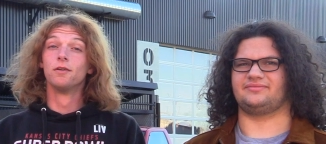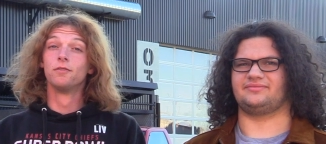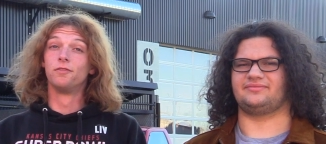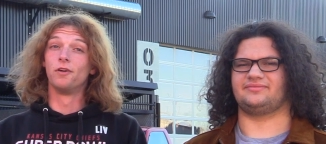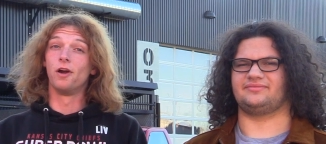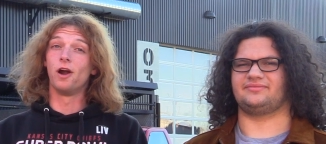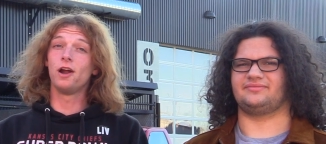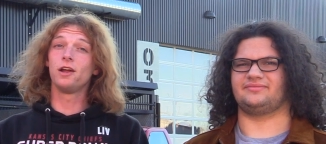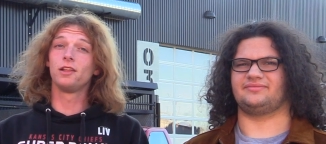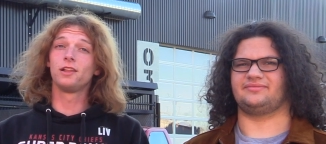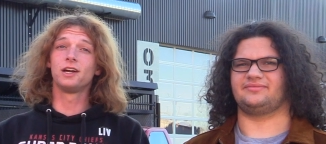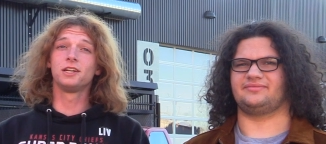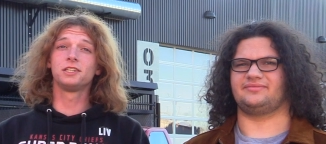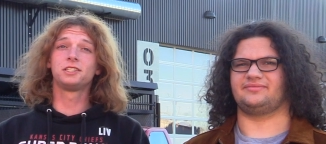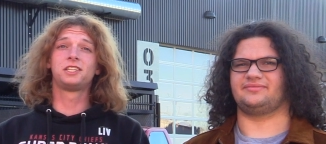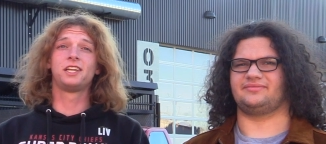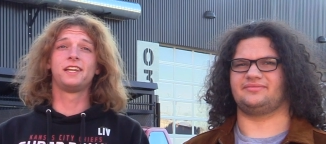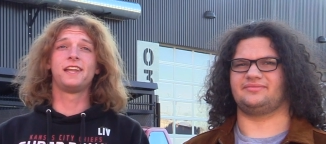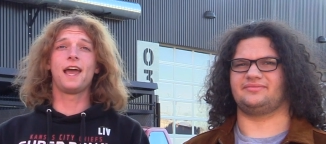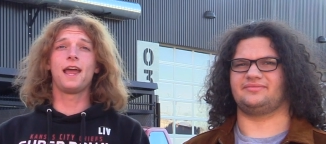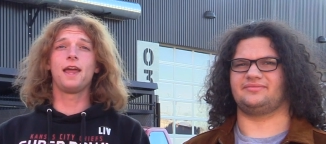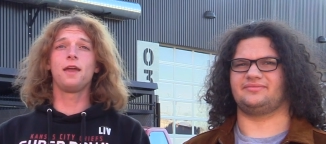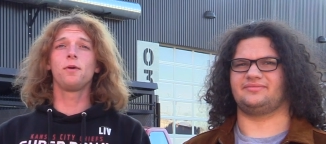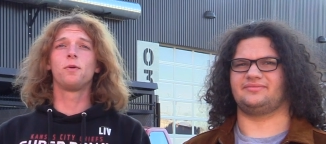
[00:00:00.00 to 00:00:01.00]
Speaker 1: For our lunch
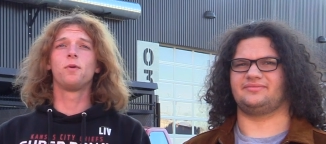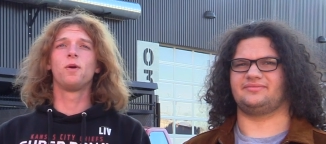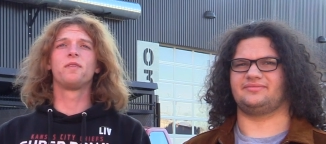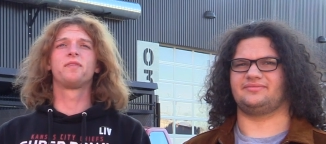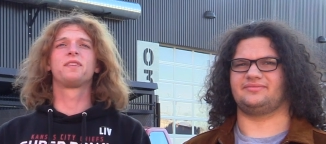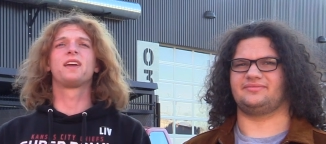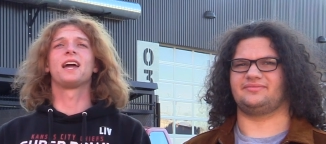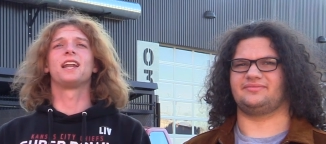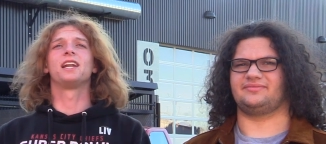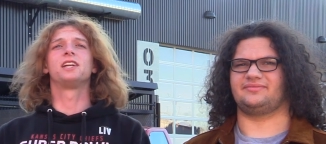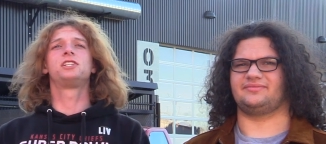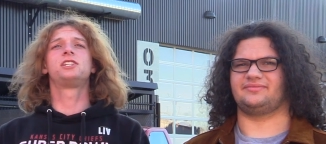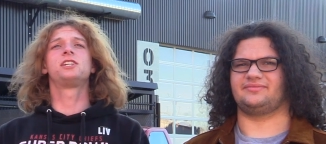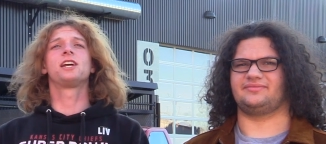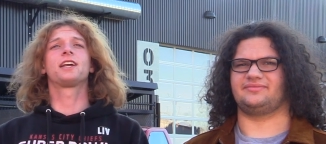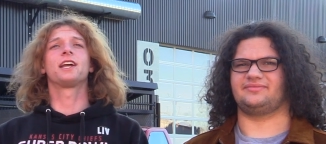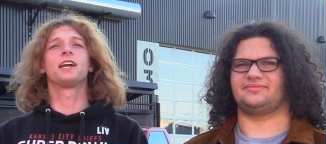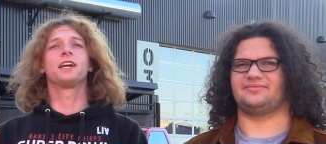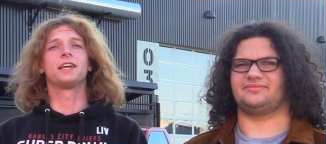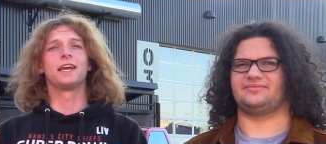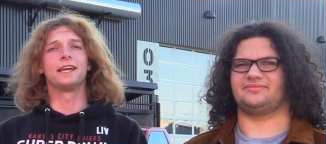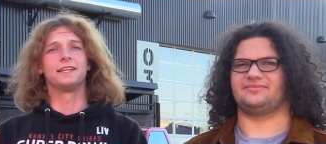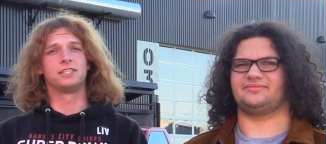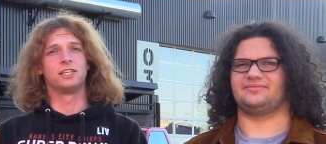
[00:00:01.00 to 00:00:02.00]
today, we've got a
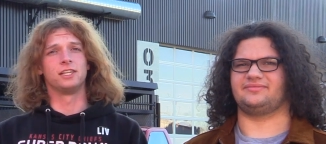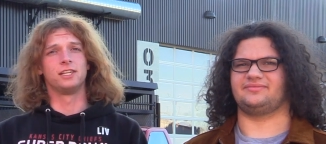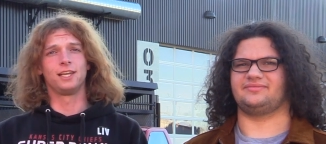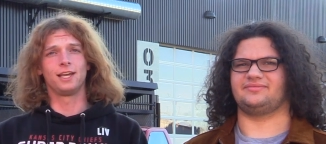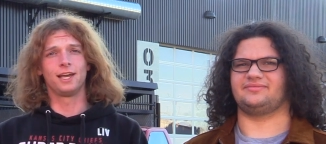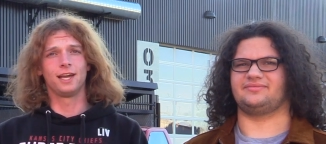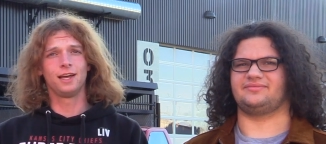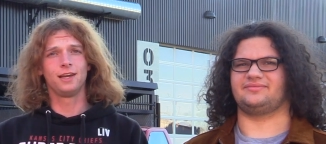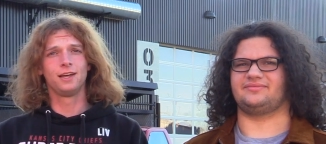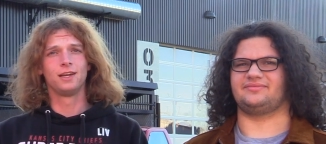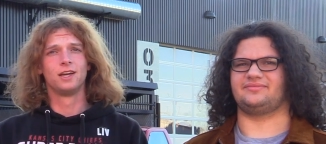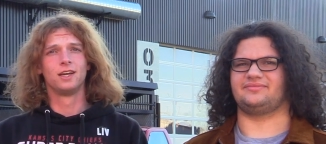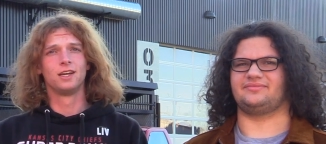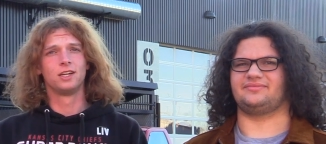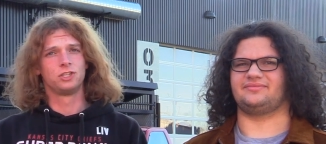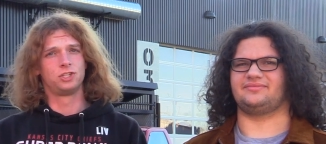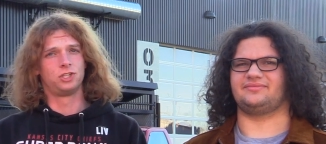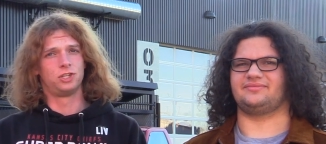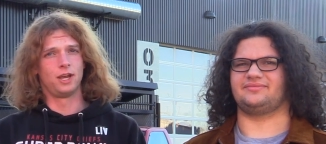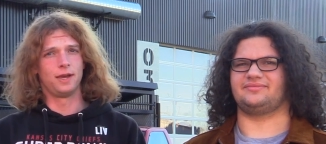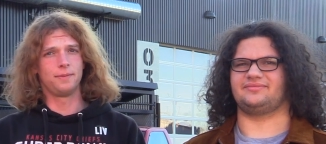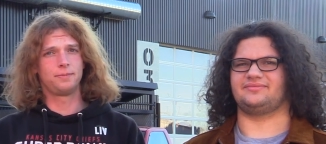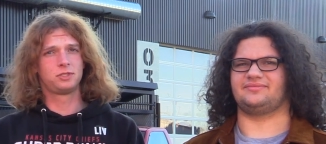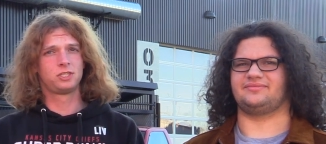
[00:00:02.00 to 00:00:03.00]
chicken quesadilla,
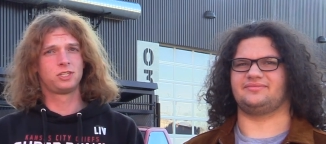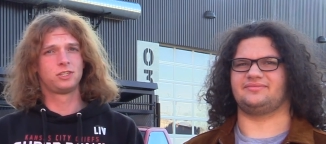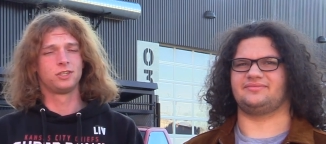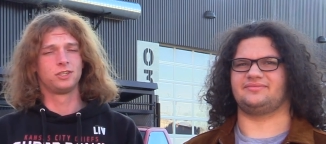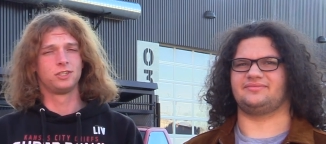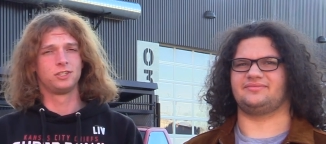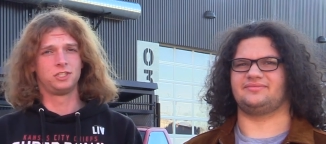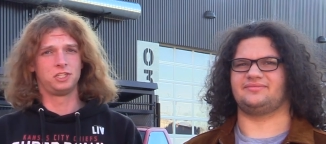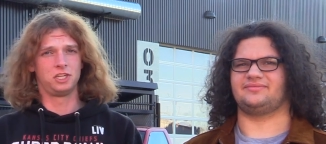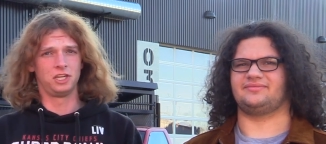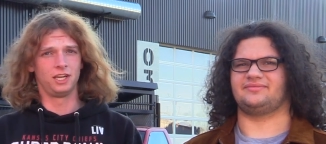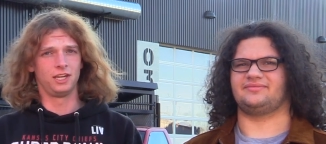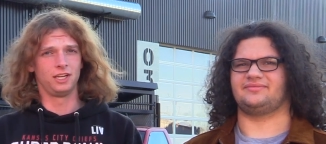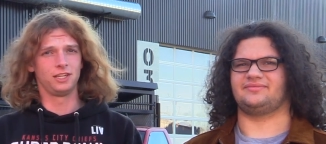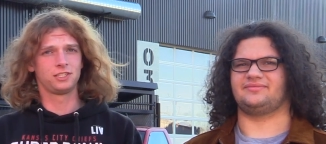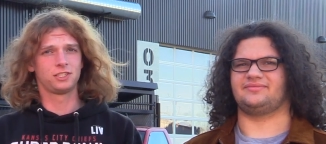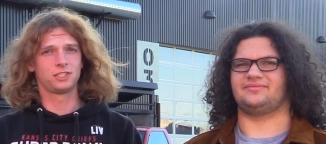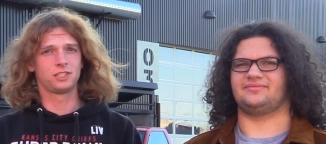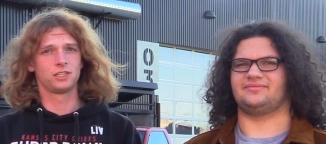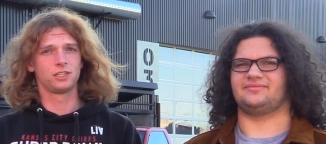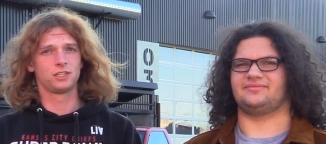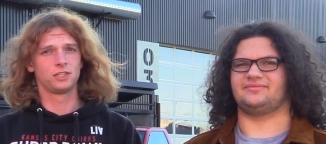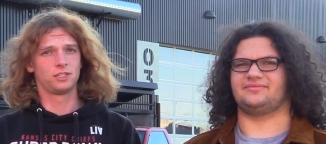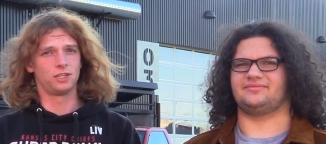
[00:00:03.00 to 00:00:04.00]
chips,
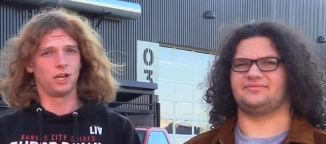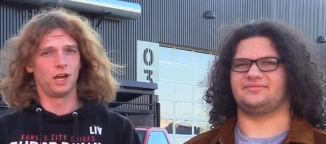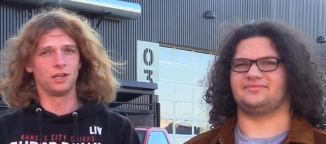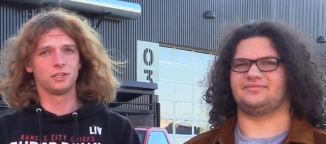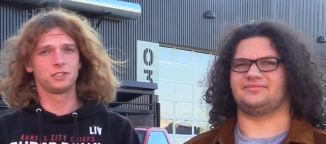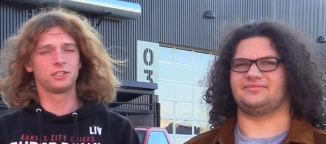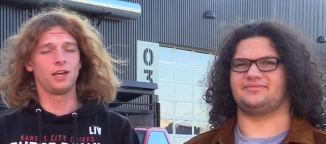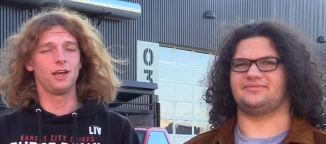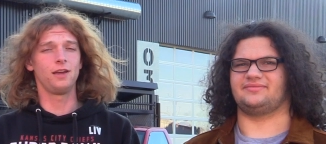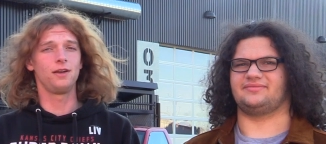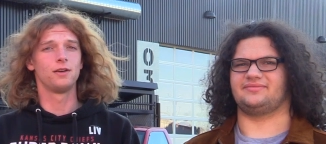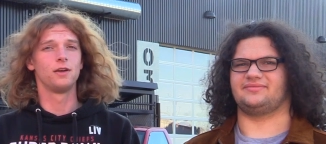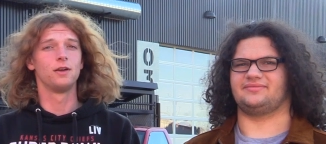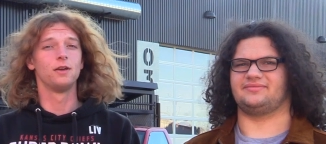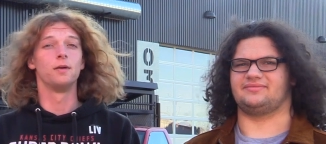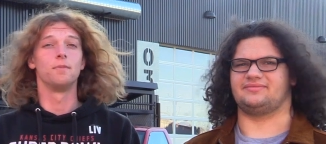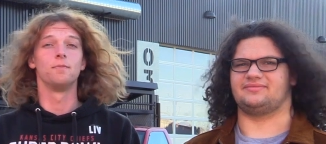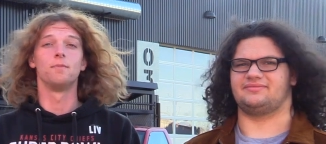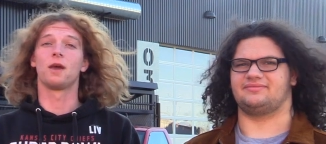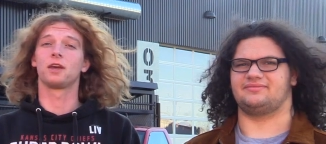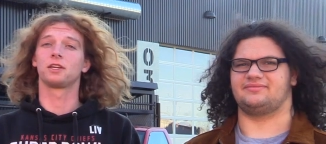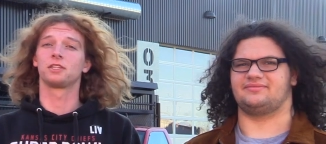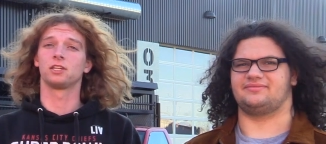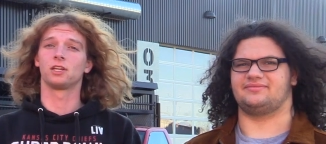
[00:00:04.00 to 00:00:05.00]
cheese, salsa,
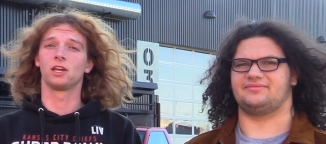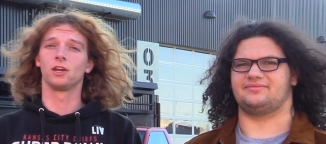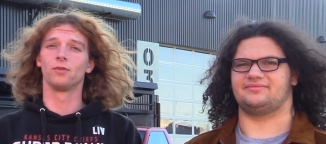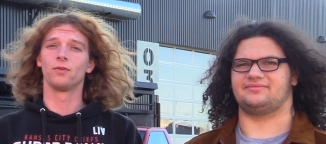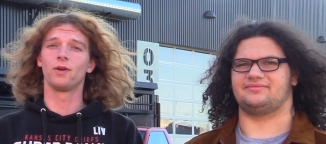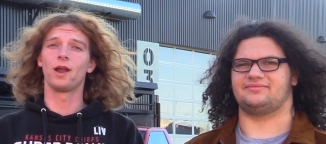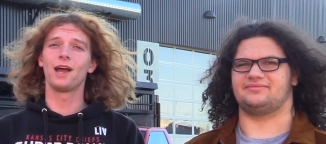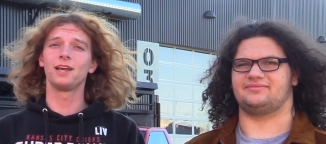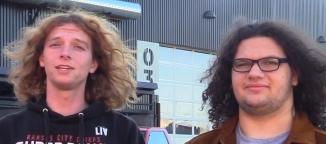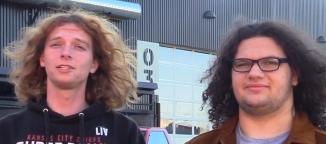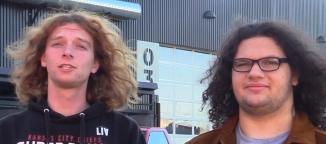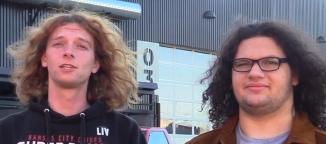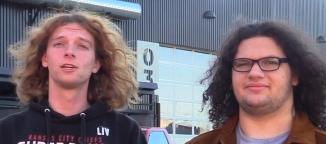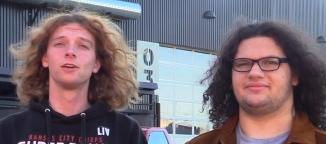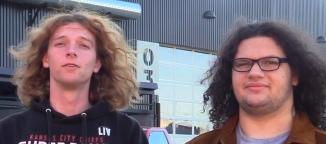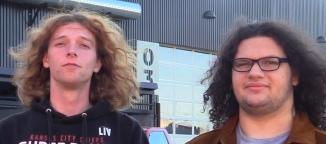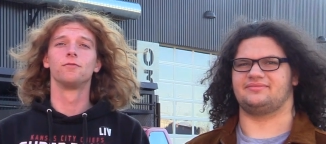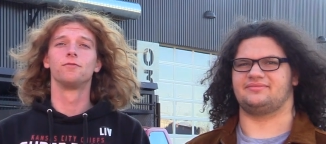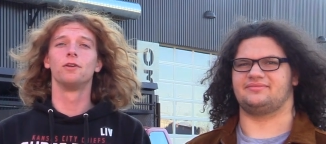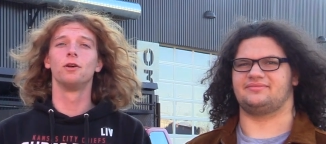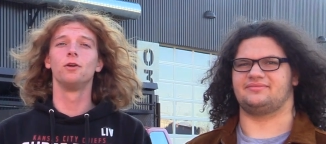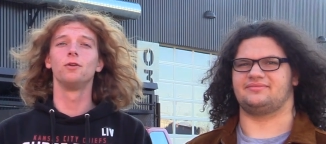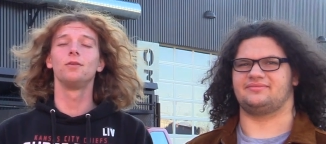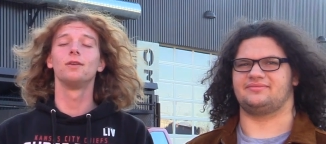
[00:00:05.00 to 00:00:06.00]
Mexican rice,
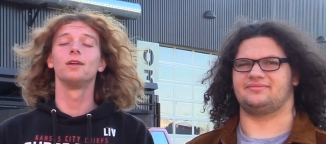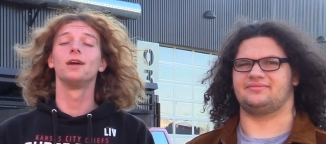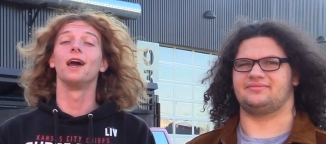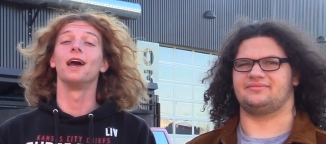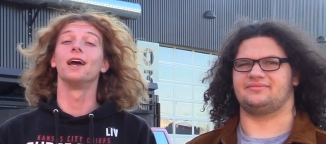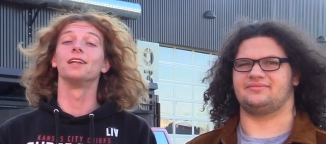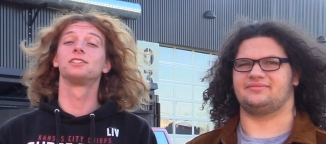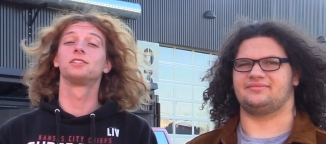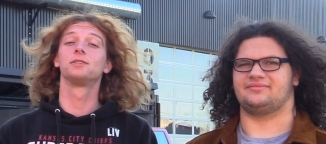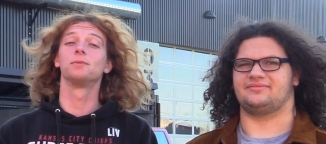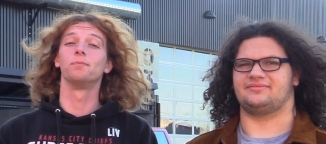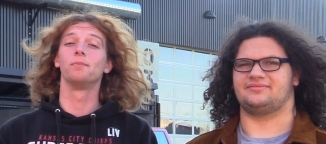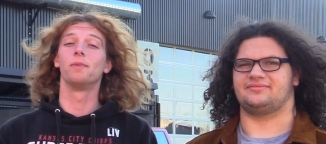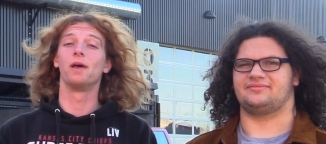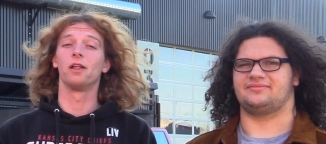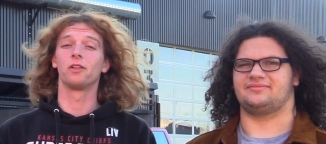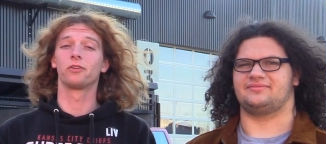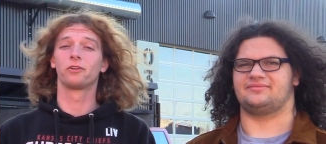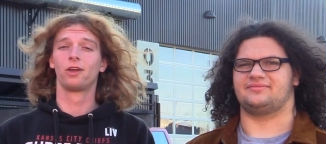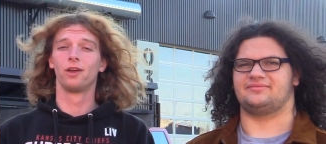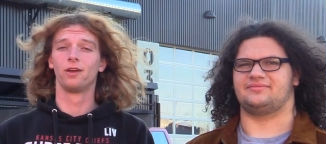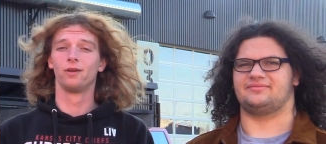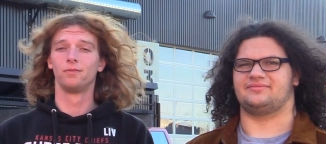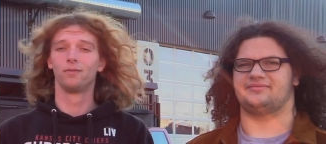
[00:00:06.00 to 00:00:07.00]
fruit, and some
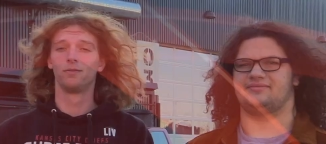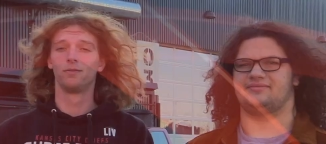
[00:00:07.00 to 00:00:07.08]
milk.